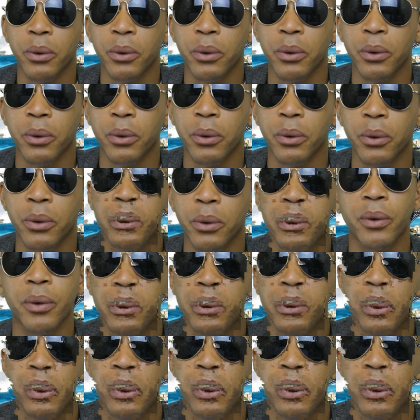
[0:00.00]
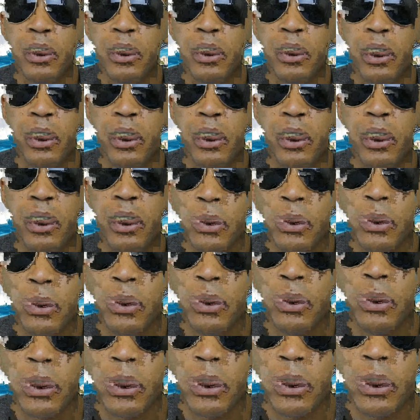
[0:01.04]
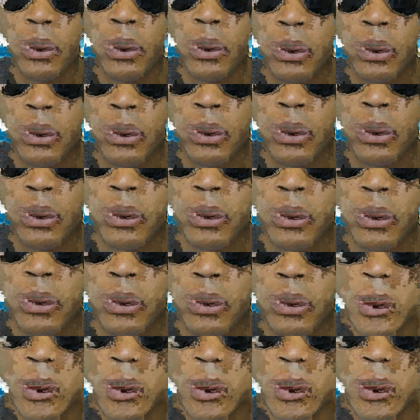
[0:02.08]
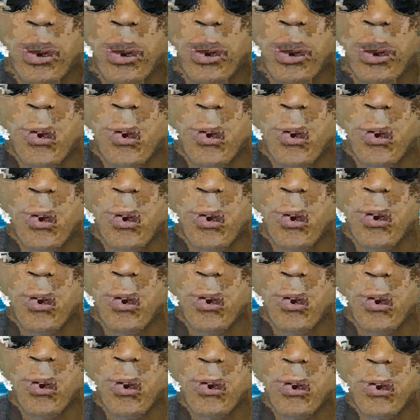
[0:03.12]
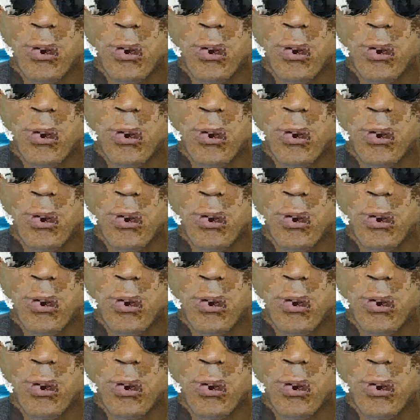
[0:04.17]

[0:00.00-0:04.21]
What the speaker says: I know I had it written down. Anyhow, have a good night. It's Friday.